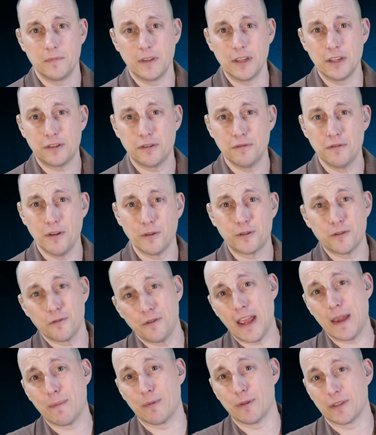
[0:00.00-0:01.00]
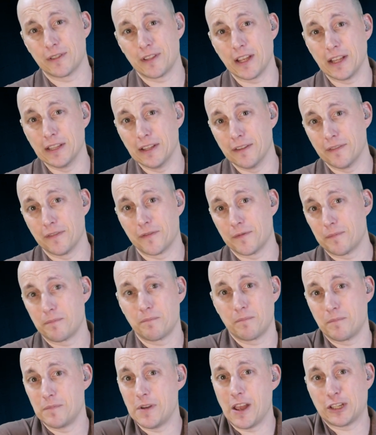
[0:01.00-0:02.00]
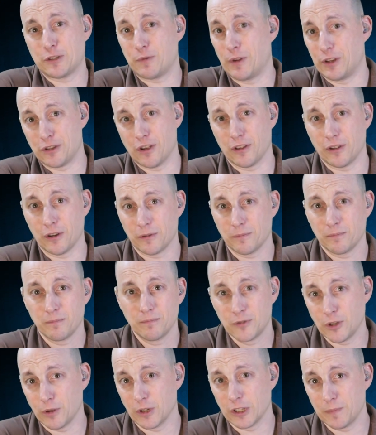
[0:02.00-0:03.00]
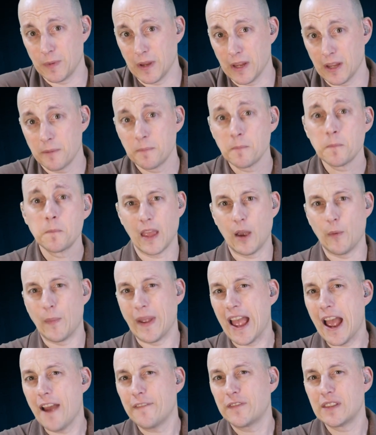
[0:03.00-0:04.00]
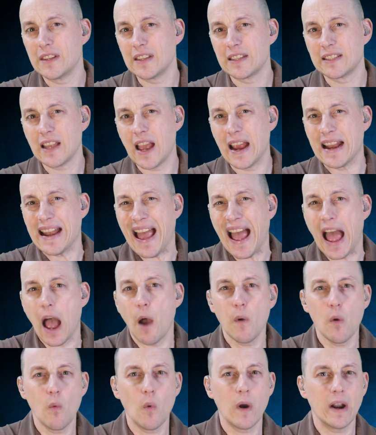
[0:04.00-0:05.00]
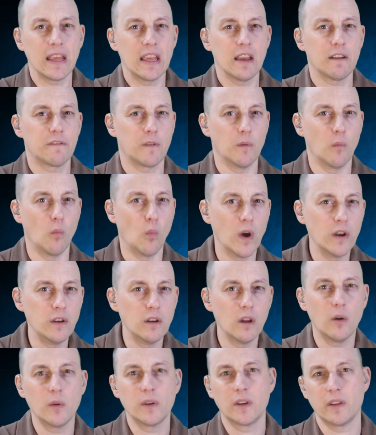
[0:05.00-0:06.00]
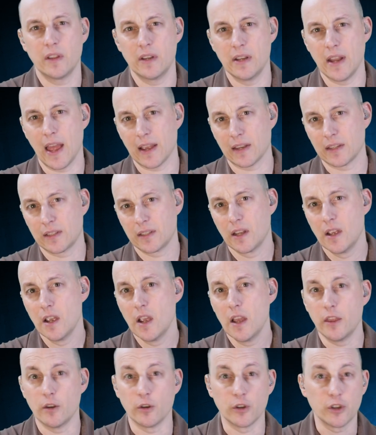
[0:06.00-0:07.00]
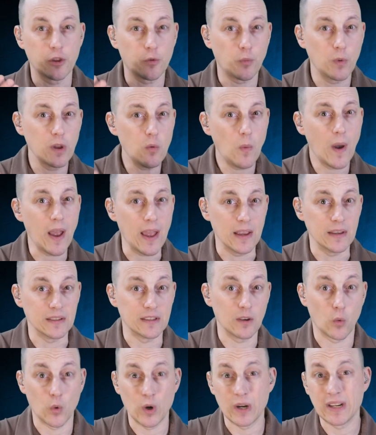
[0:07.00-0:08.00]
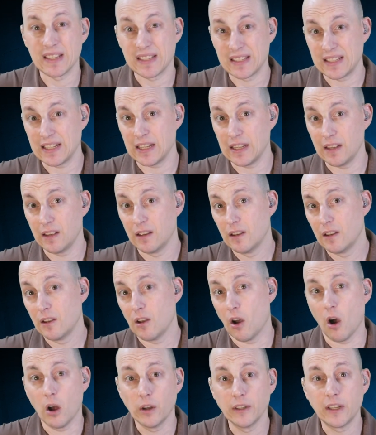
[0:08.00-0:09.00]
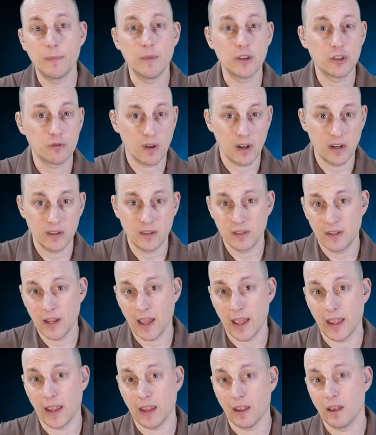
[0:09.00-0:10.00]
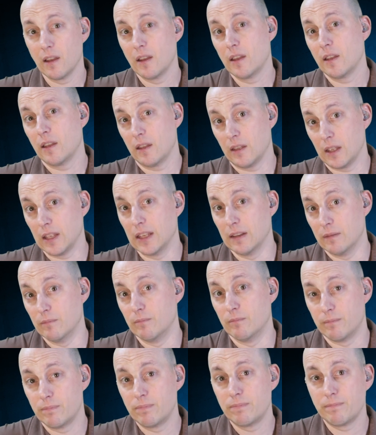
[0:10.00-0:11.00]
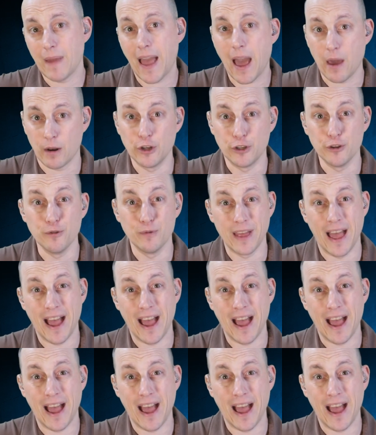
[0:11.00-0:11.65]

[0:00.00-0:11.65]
these 2 notes are neighbors. They live next to each other, so to speak. And we have to decide how we want to get from one note to the next. There's 3 ways that we're going to see all demonstrated today in how to do